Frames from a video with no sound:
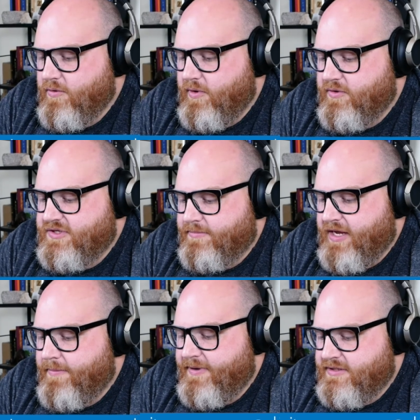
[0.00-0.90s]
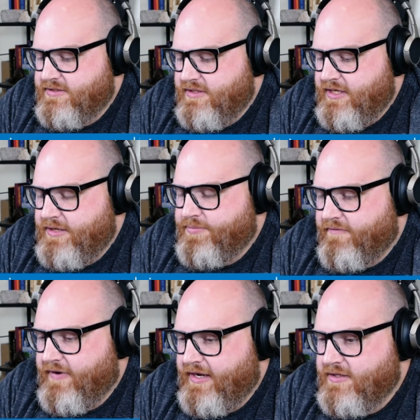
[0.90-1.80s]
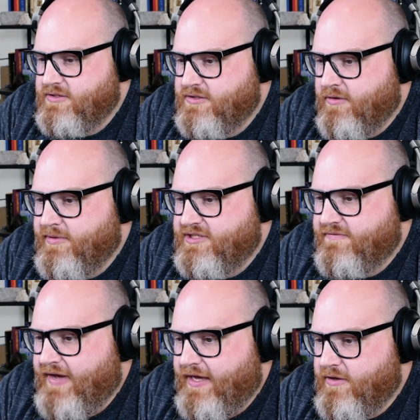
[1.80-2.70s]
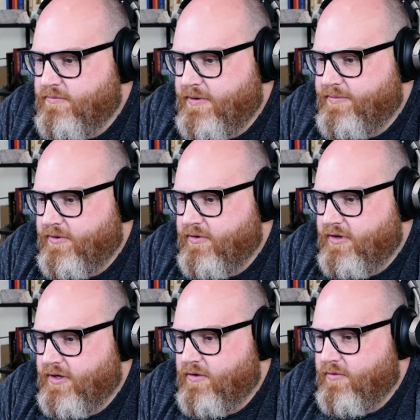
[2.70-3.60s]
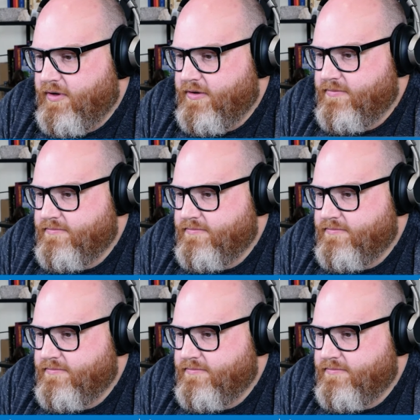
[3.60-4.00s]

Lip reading: Well, it summed up as he provided so much value, people couldn't ignore it.